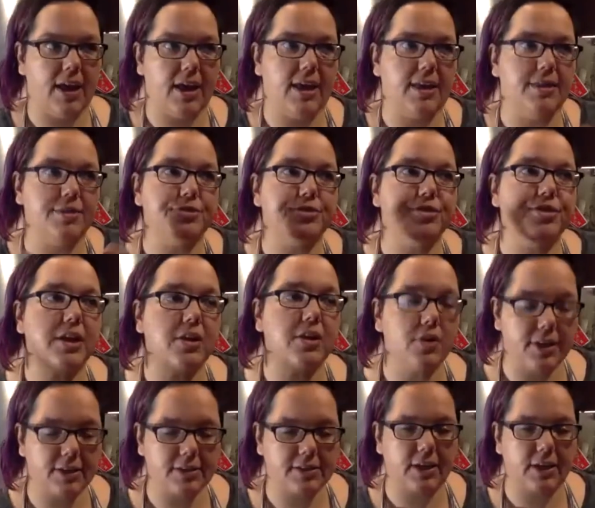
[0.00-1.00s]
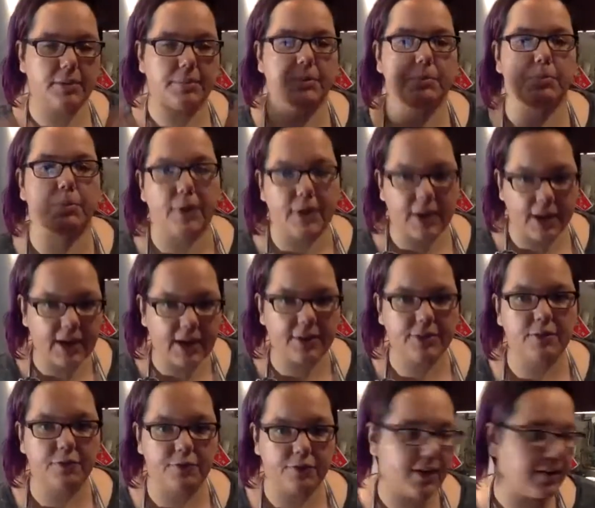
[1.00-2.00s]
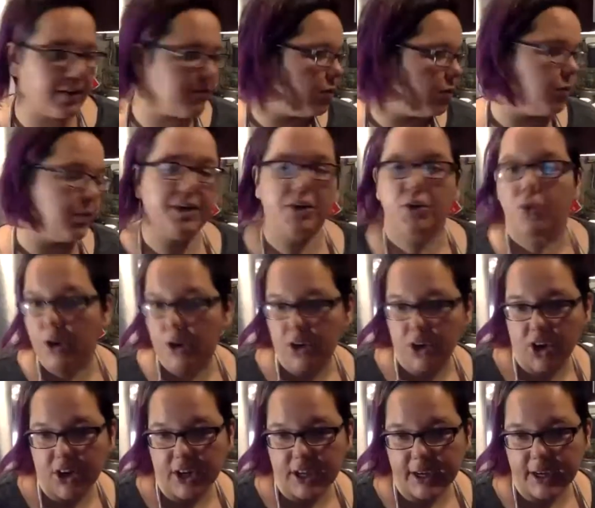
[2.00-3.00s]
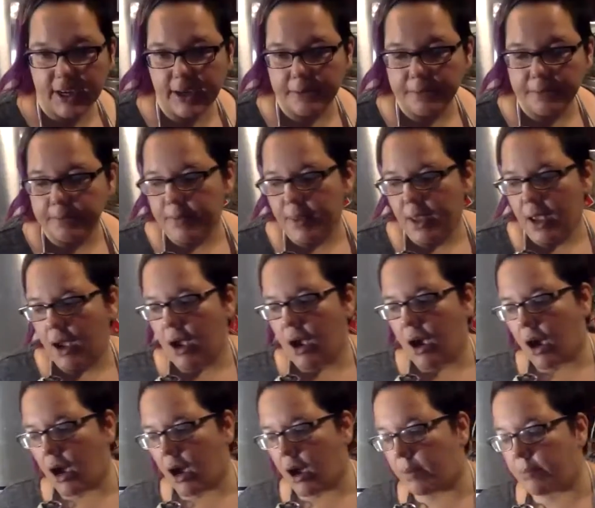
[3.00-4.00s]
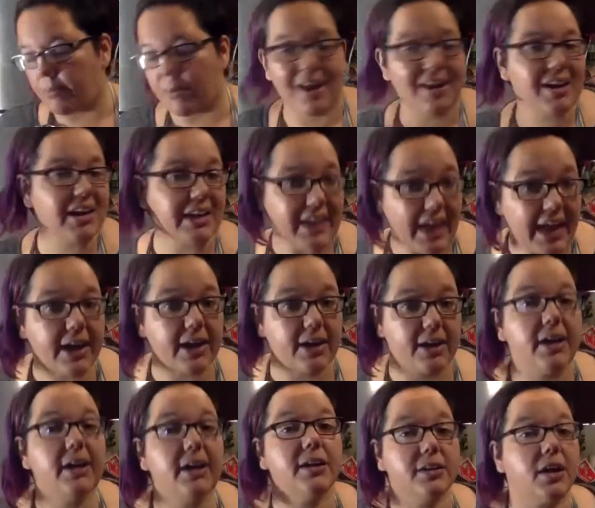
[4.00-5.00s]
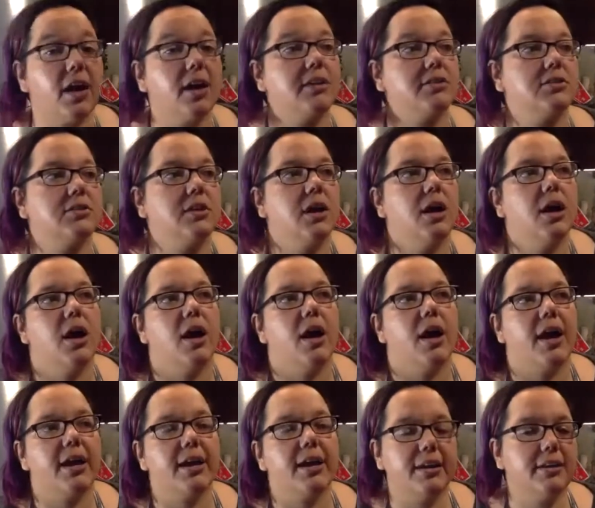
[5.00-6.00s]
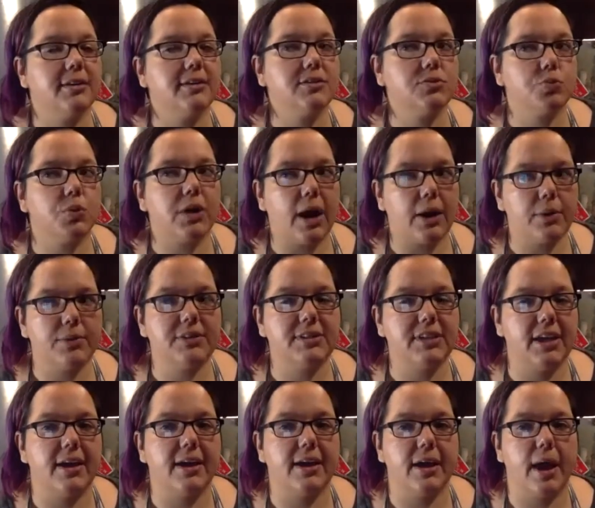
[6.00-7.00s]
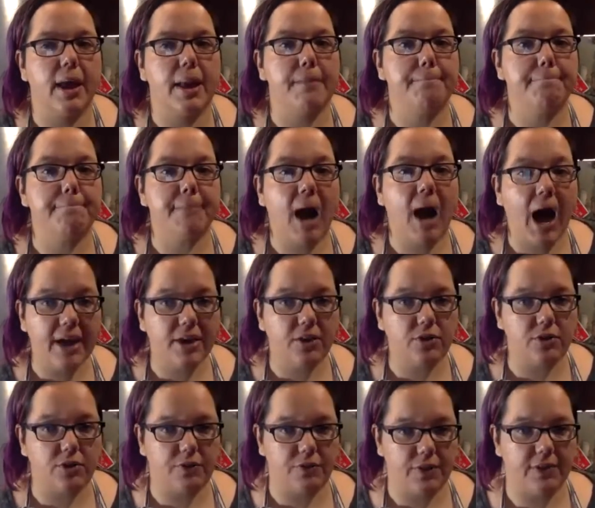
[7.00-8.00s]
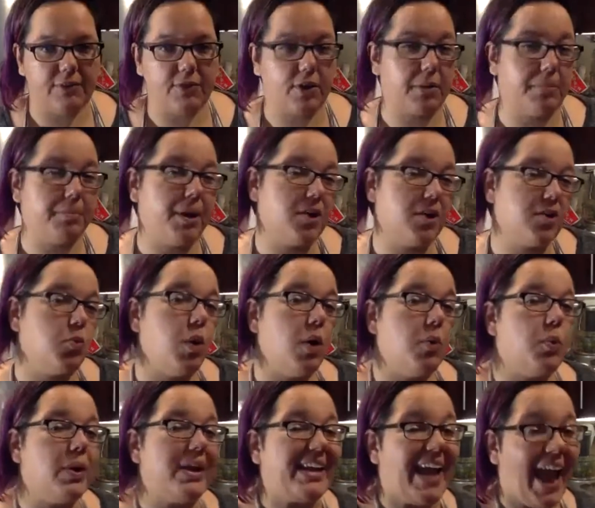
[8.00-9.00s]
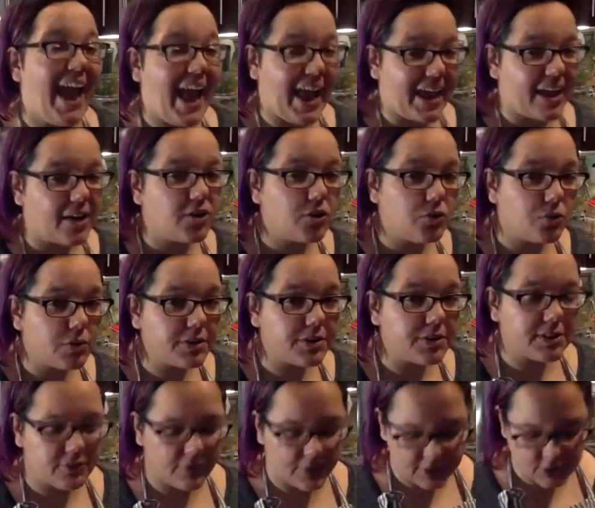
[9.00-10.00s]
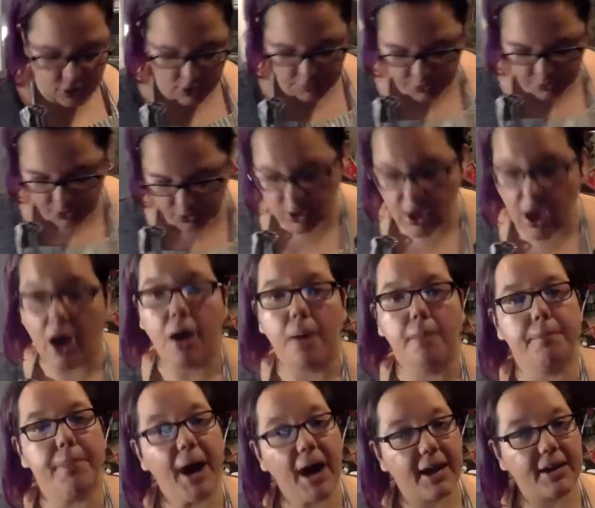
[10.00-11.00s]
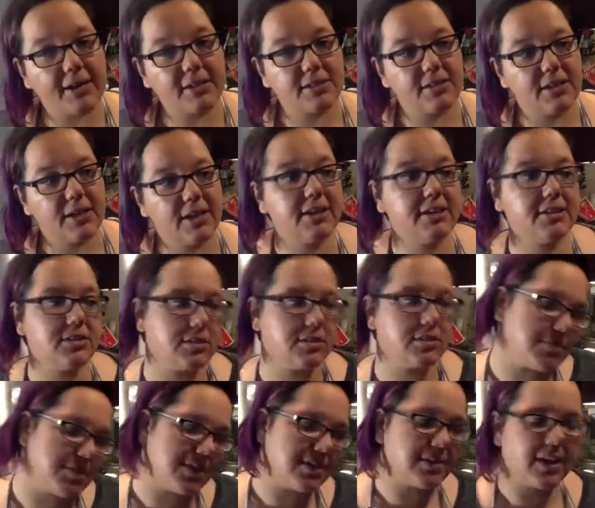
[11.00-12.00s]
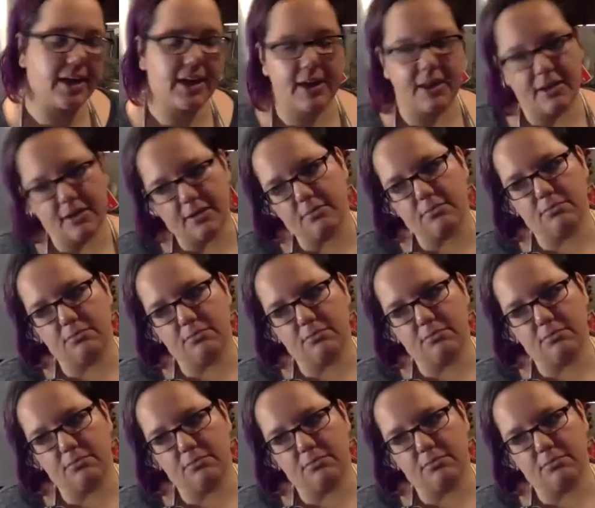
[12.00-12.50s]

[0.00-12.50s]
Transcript: in theory it's going to be bringing out the flavor when you are cooking it um, and it can and it does it is what i would say a mild flavor compared to what we can do with these vegetables but it is something that